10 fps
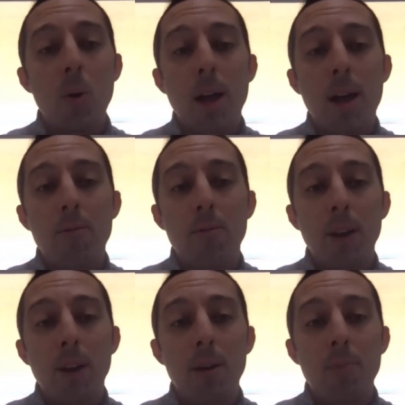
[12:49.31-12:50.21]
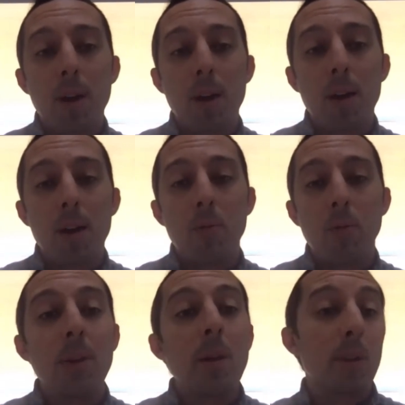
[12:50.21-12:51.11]

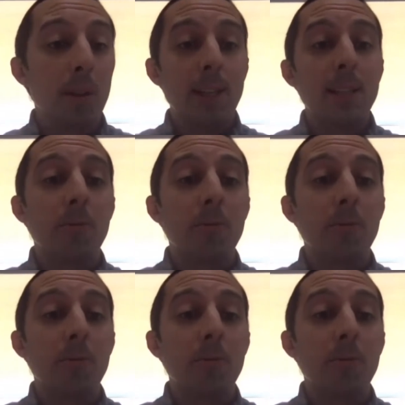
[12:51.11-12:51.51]
be able to advance